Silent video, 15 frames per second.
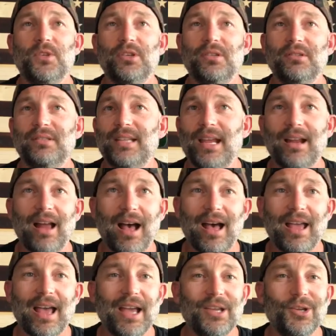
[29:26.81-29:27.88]
just saying
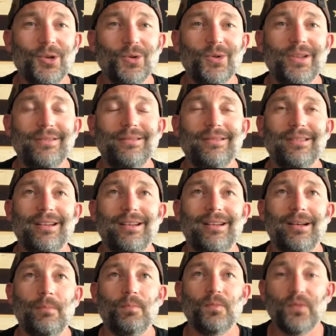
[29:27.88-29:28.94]
hi, how you doing?
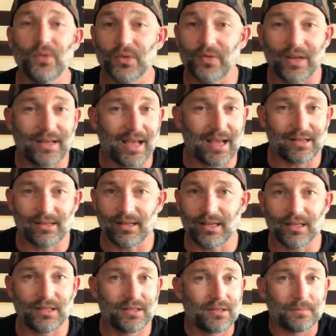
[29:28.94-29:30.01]
Feels fantastic.
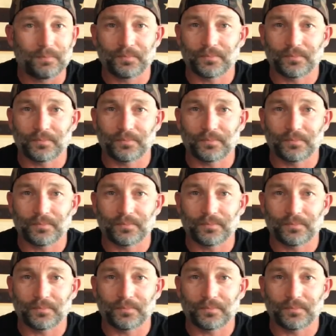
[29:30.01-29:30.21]
It's